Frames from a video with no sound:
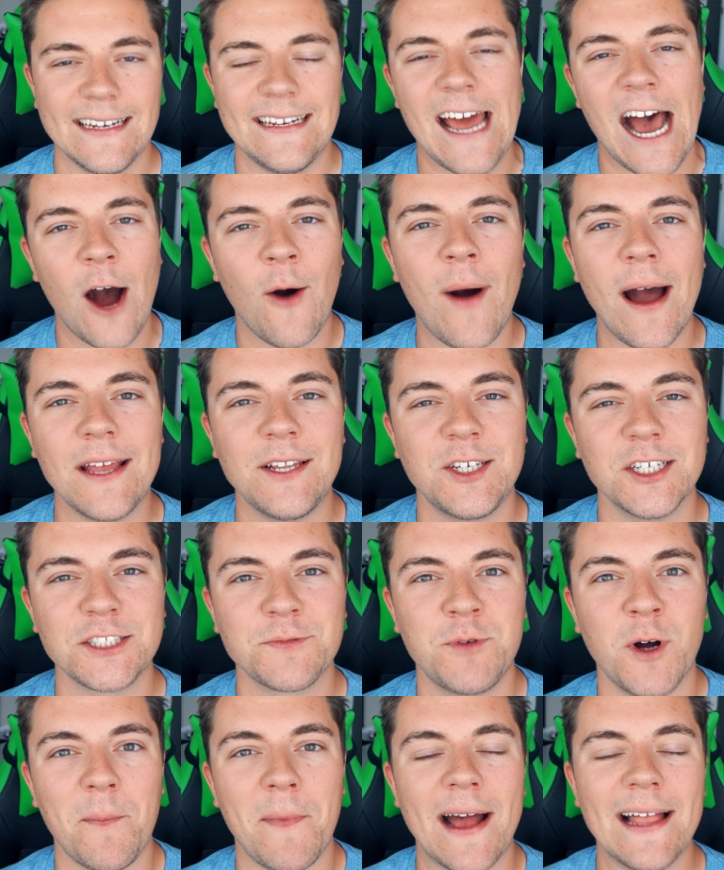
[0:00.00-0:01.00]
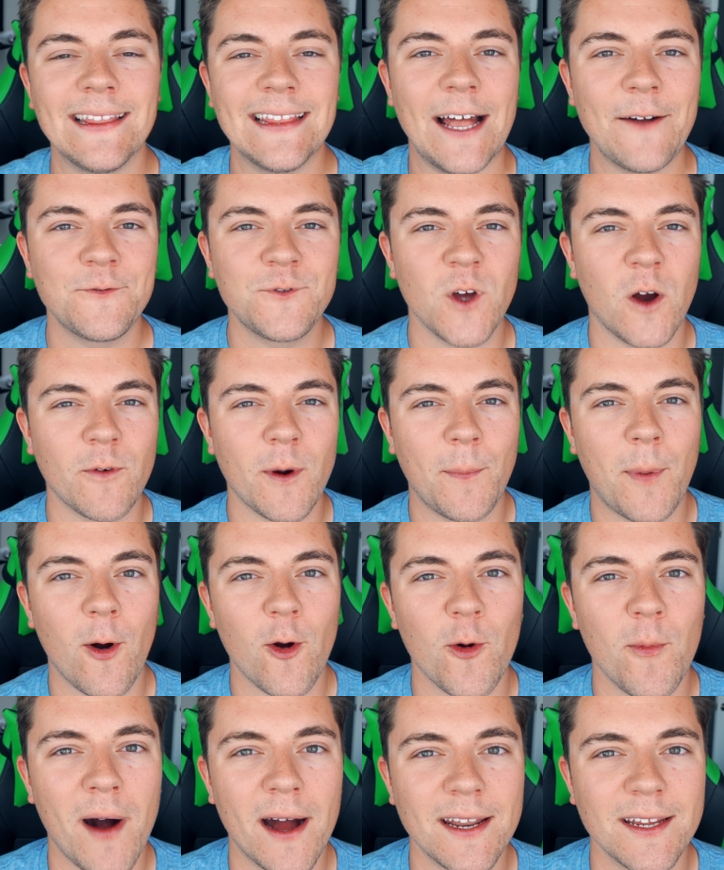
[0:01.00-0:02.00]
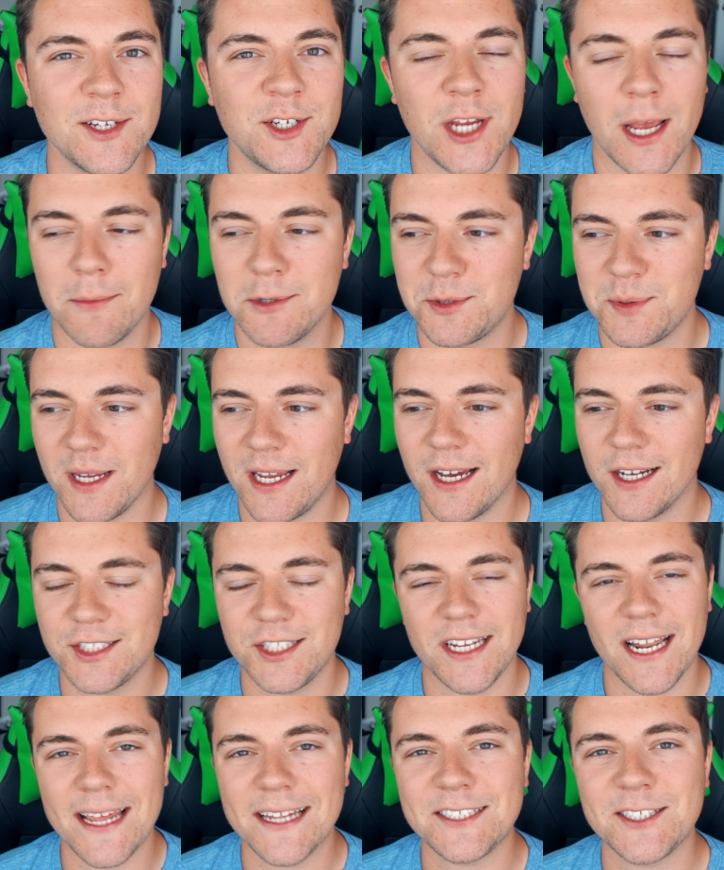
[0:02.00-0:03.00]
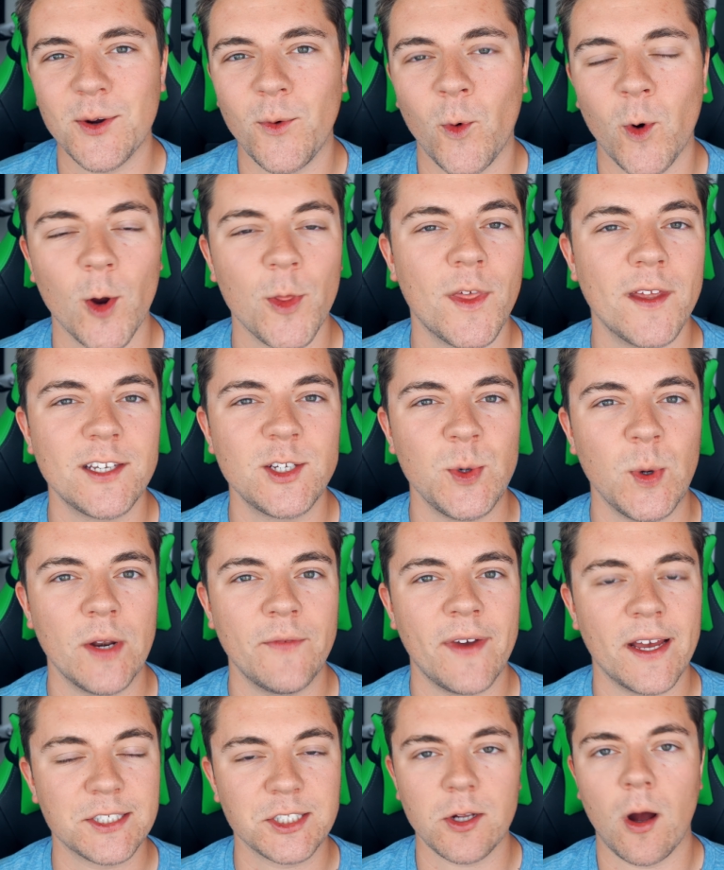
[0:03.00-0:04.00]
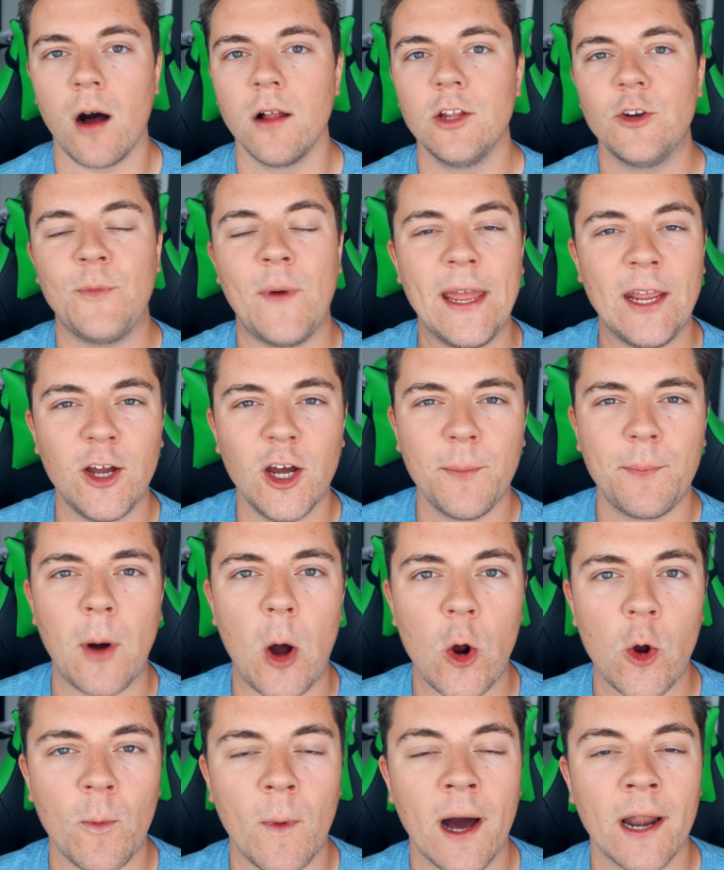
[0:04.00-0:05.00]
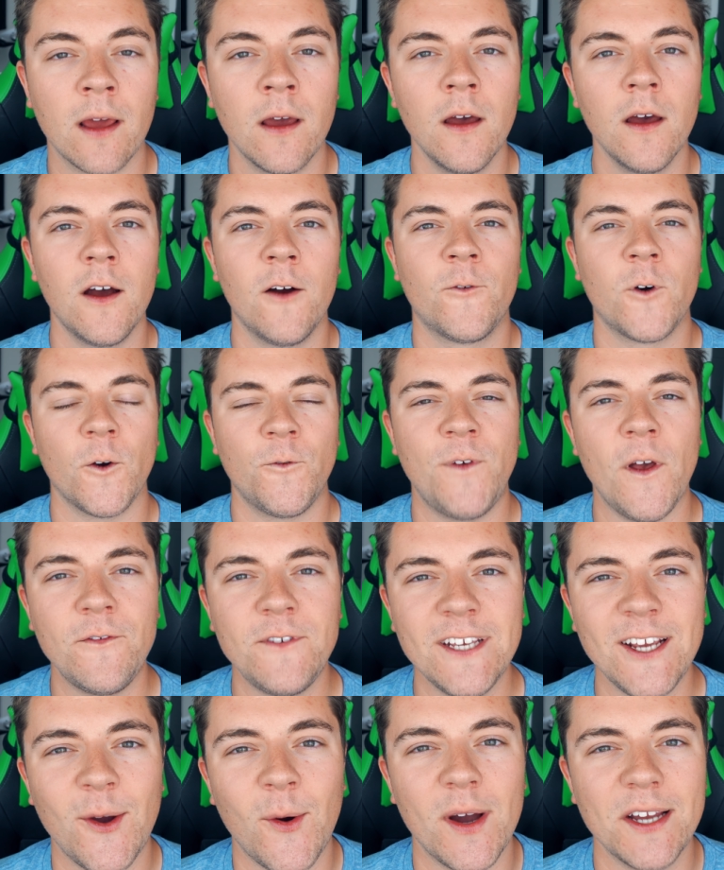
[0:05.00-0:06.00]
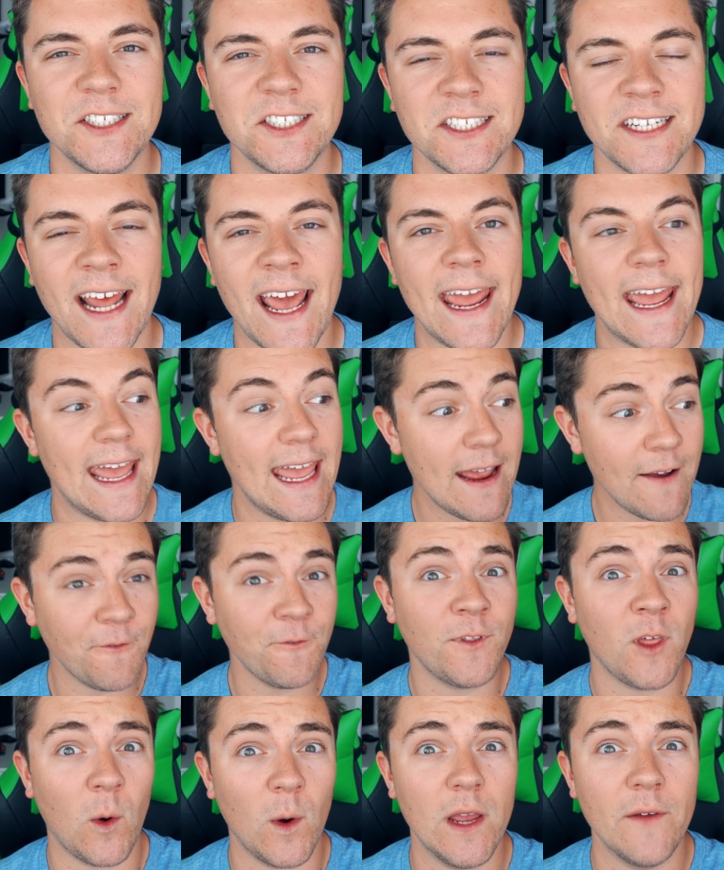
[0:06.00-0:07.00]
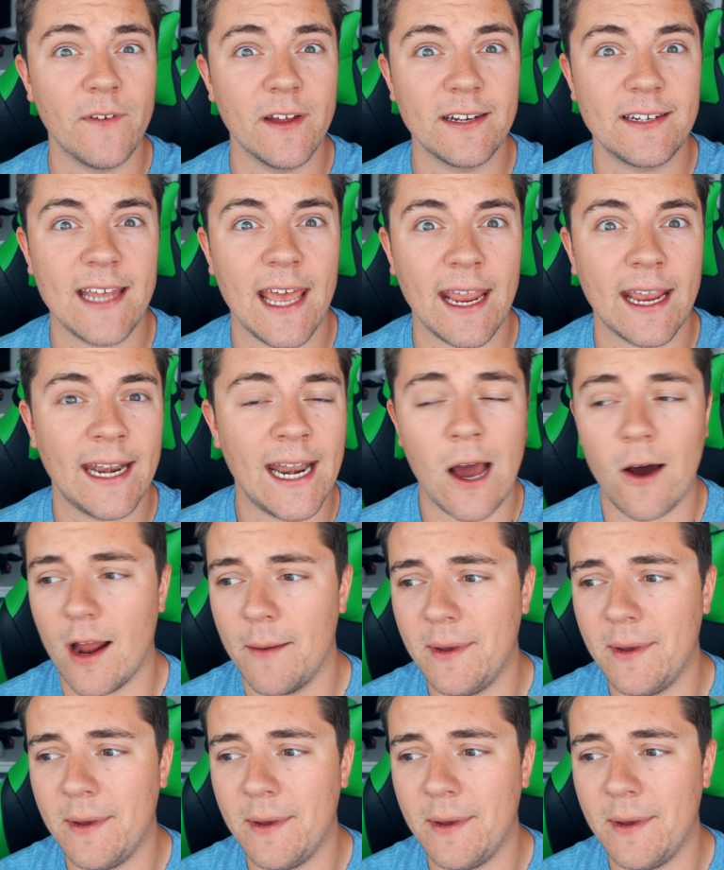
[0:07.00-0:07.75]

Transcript: Now I just put my leftover Pokemon in gyms because it isn't worth it to invest all of my good Pokemon for 50 coins a day, if they're even taken out.